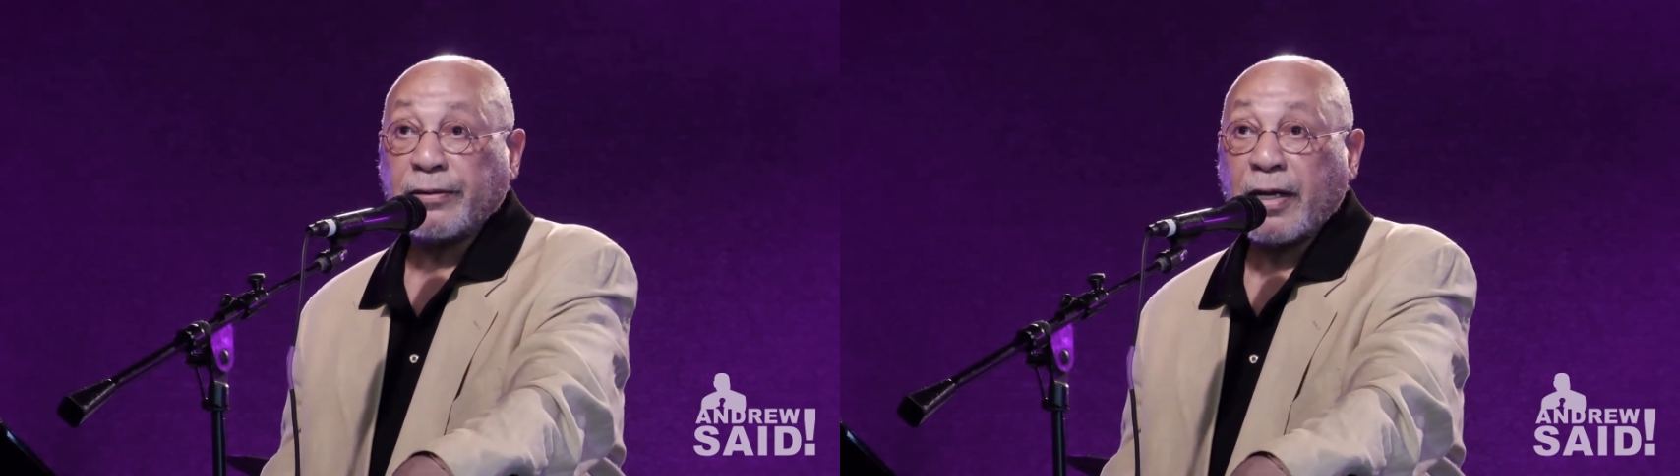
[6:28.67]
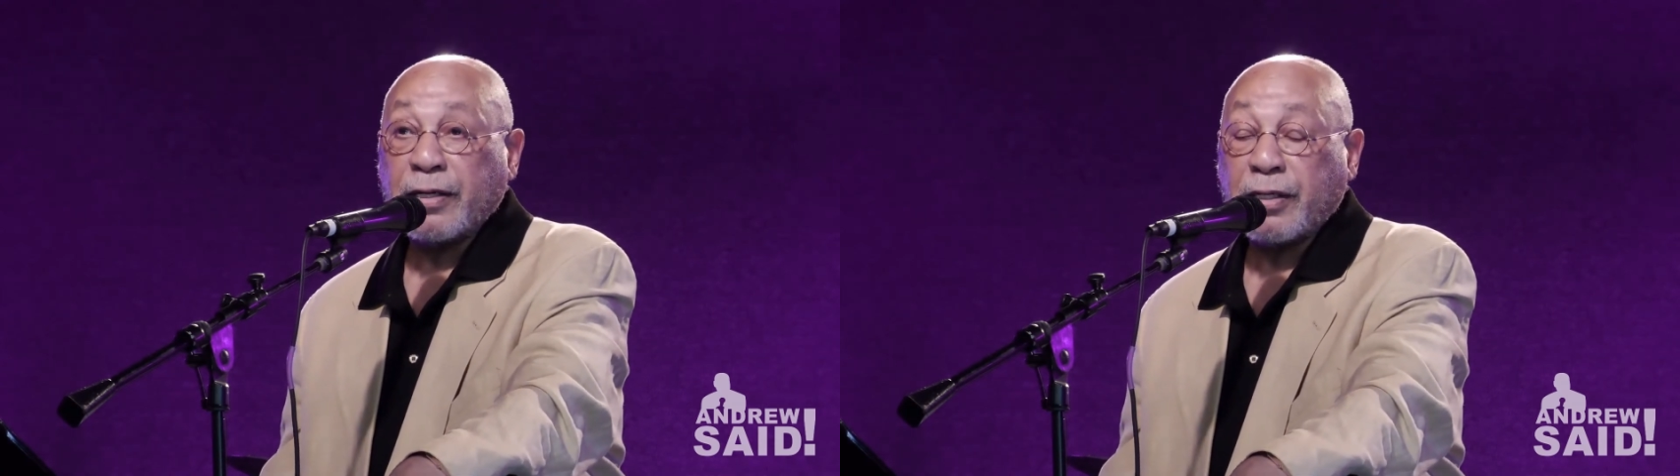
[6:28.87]

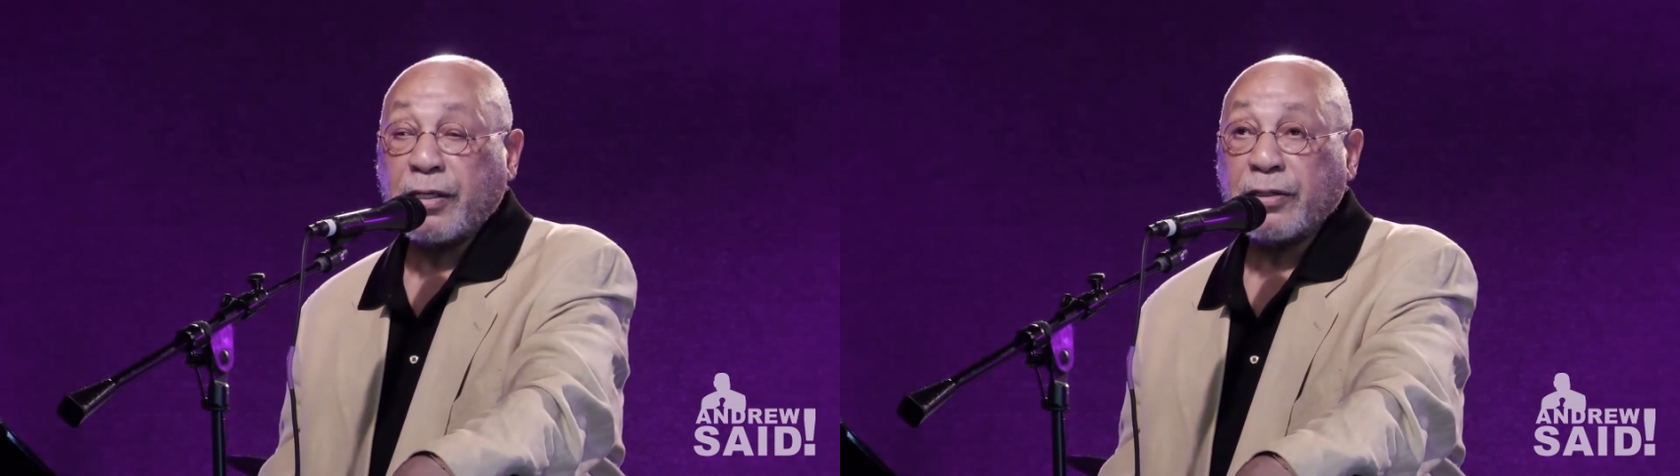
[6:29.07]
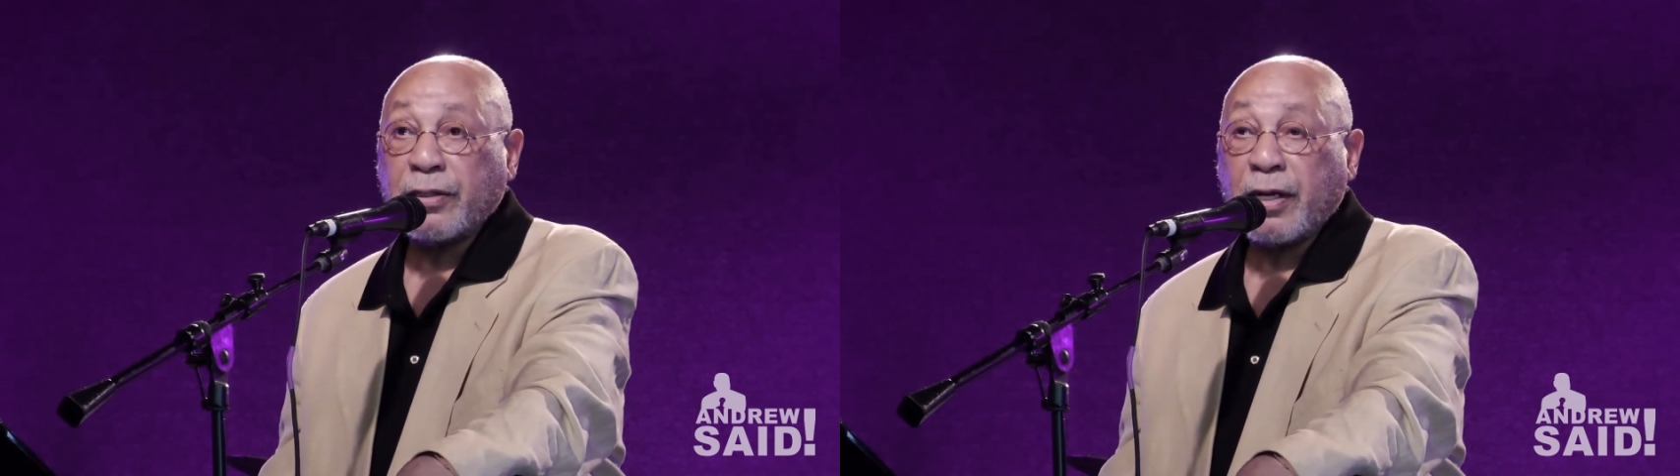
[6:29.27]
I
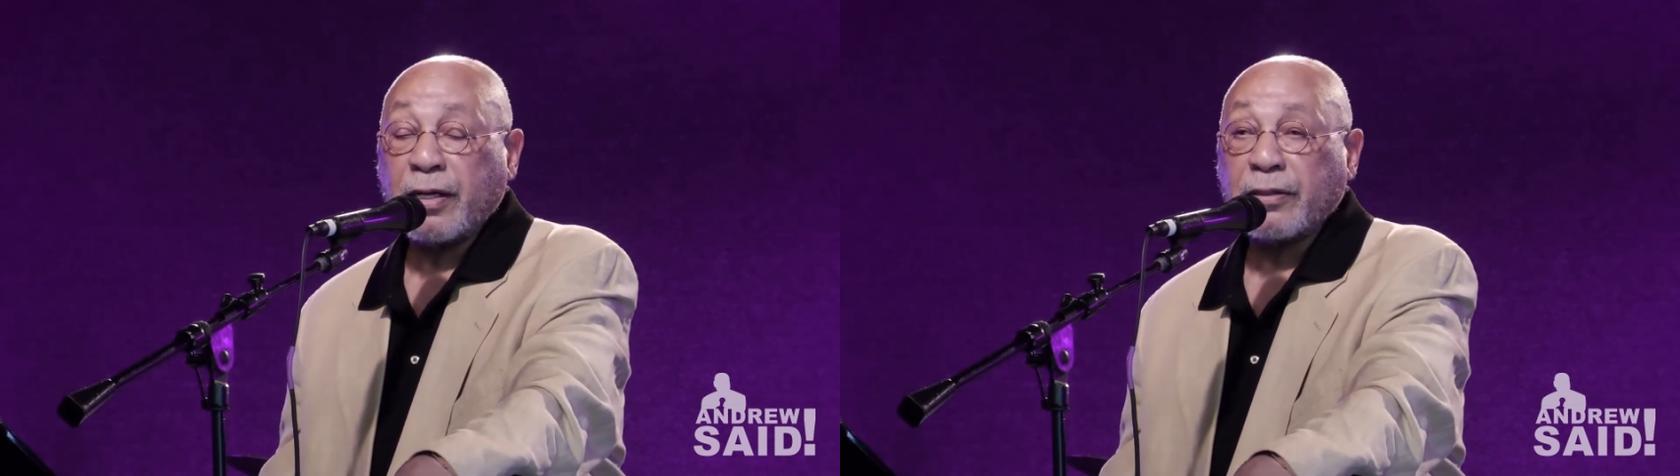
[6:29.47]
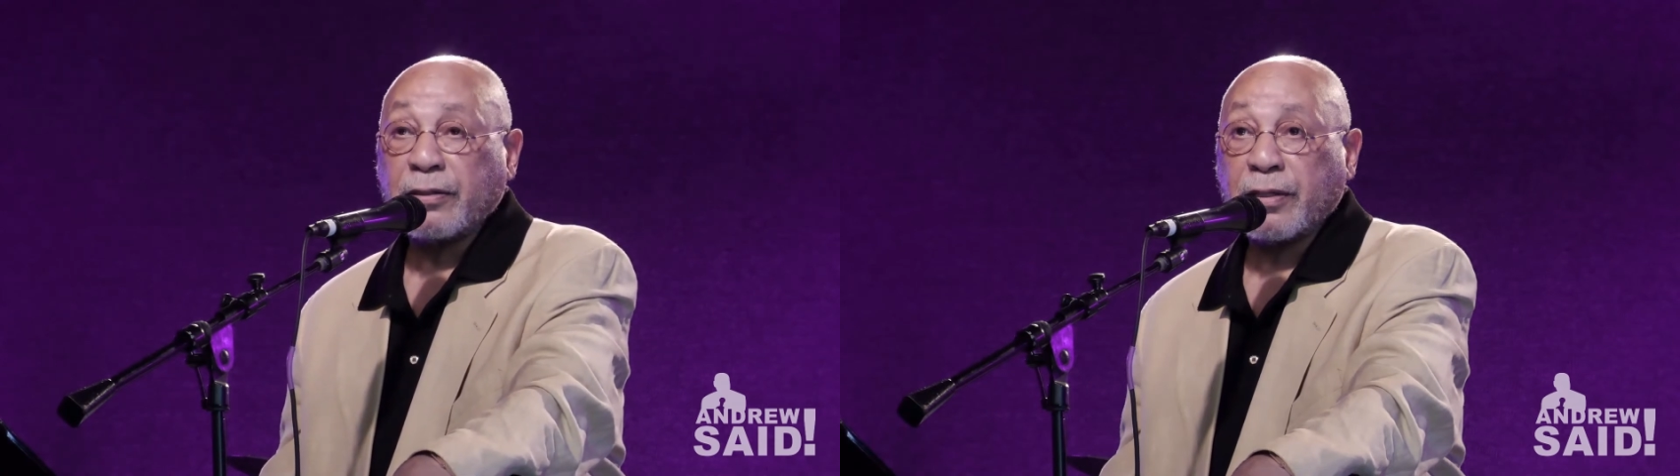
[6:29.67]
needed
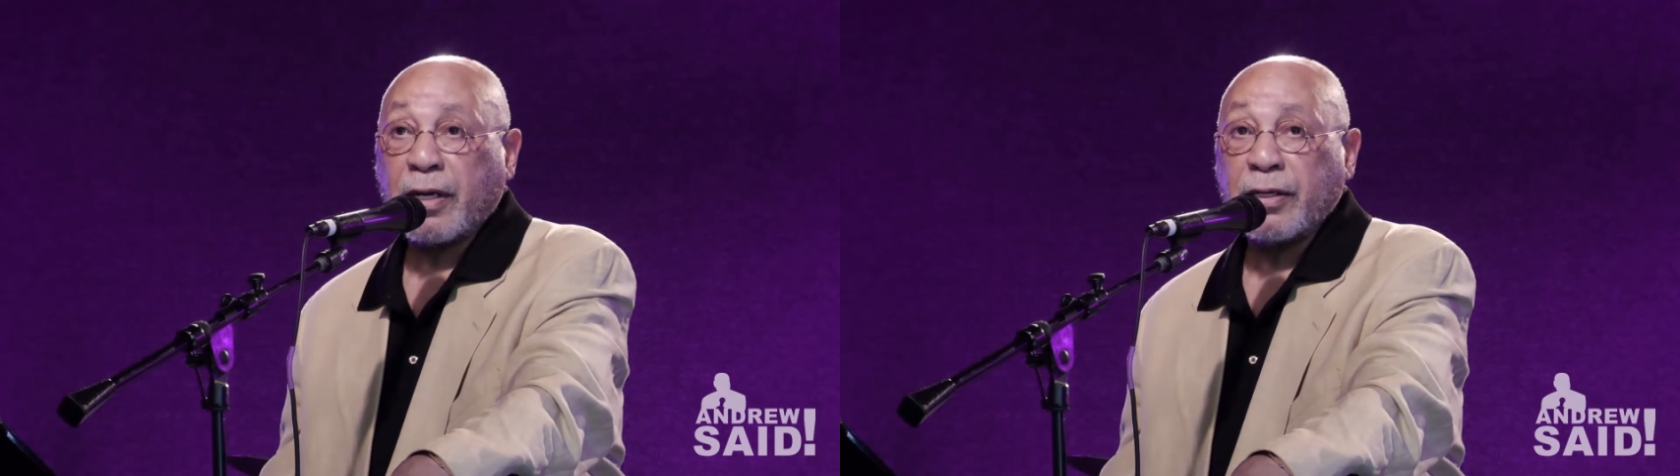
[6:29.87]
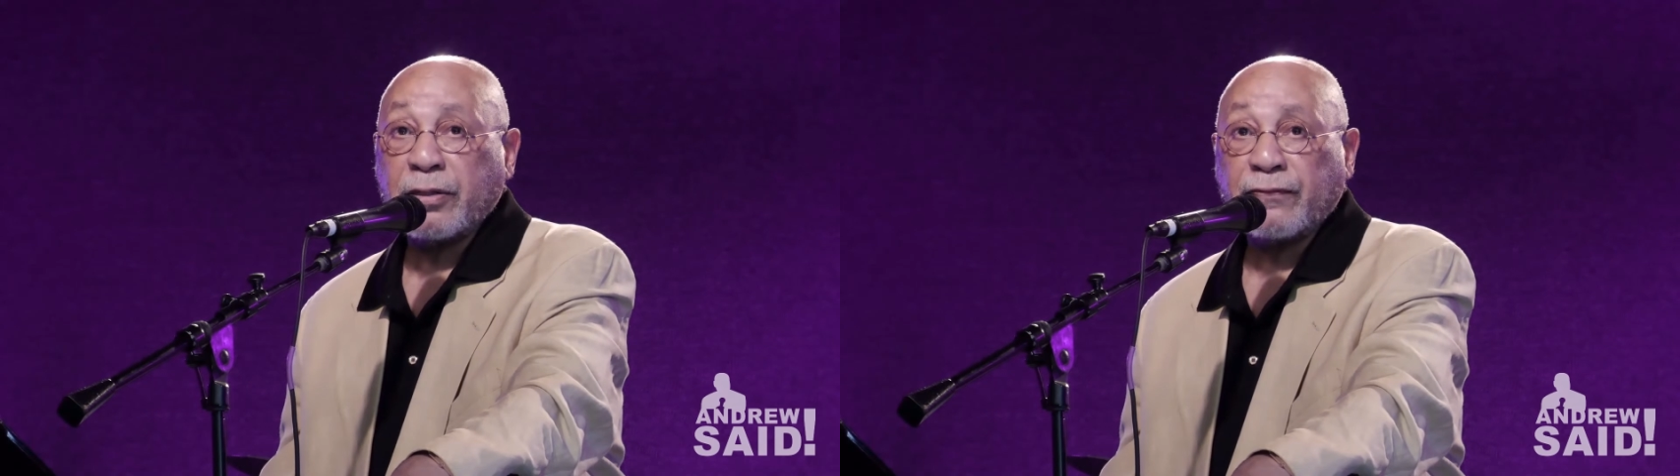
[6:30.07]
that
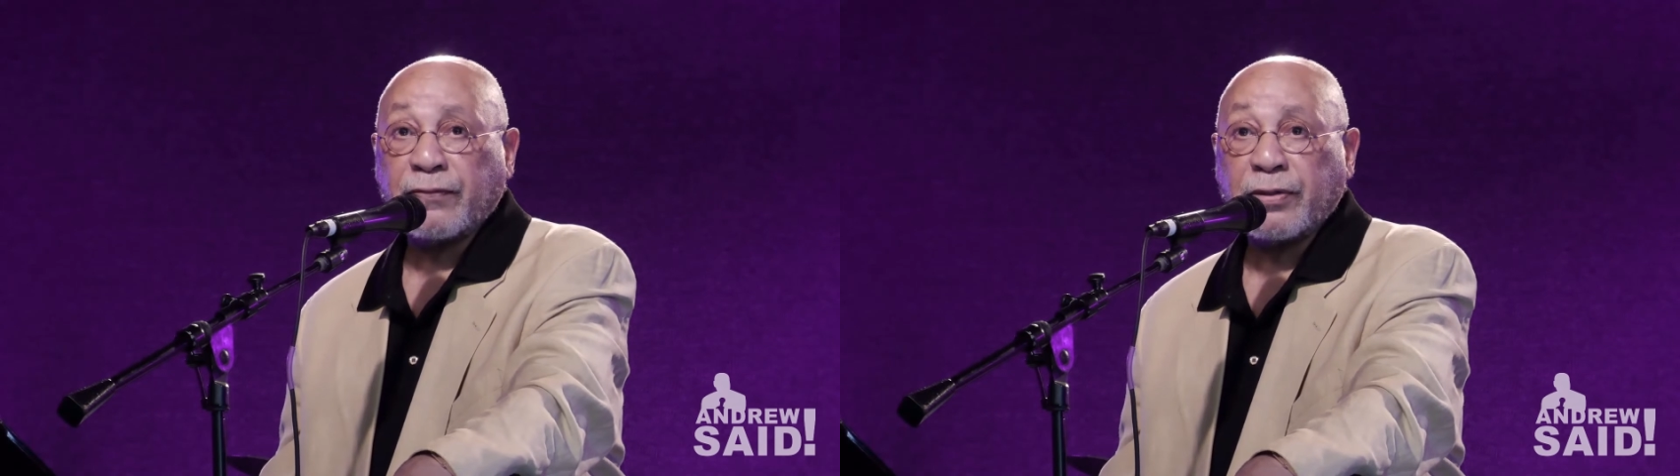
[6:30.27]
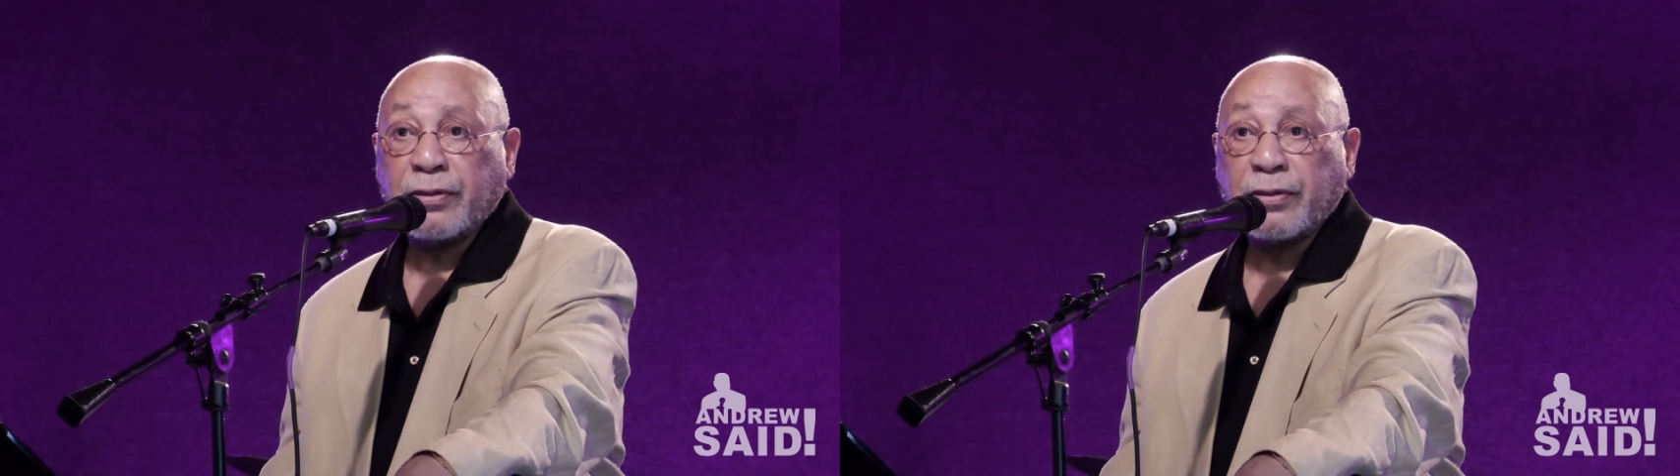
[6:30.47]
kind of